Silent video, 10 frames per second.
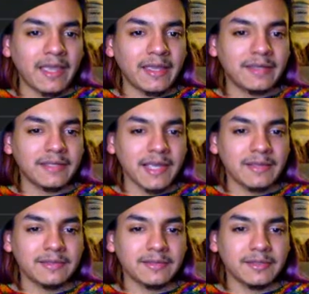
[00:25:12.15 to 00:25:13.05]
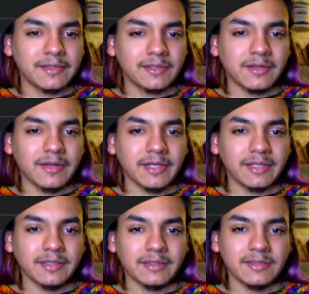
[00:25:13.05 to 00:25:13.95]
And yeah, so you can go ahead
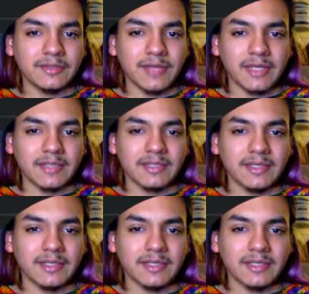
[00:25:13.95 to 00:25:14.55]
and do that